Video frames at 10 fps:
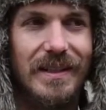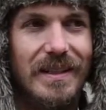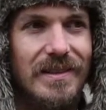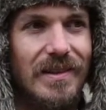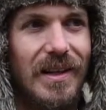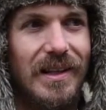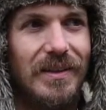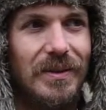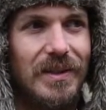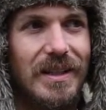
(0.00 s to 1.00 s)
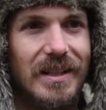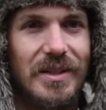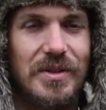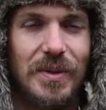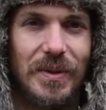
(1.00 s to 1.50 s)
and so I can only
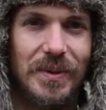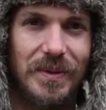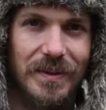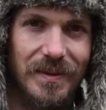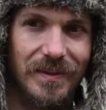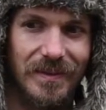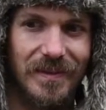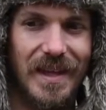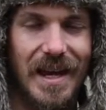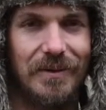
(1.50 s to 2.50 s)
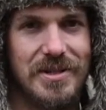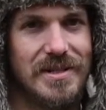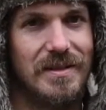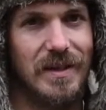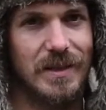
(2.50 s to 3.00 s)
control that which
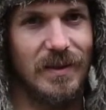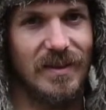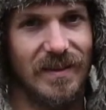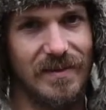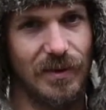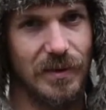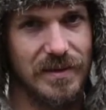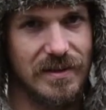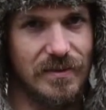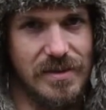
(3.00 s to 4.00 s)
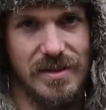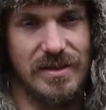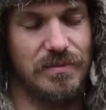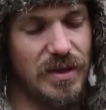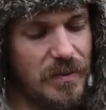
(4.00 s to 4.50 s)
is in my sphere of influence, which
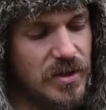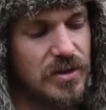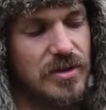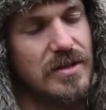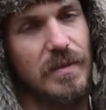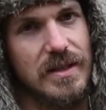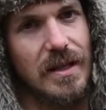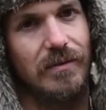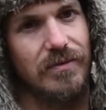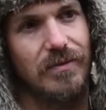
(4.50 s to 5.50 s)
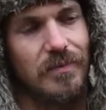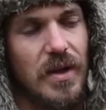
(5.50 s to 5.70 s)
is pretty much just myself.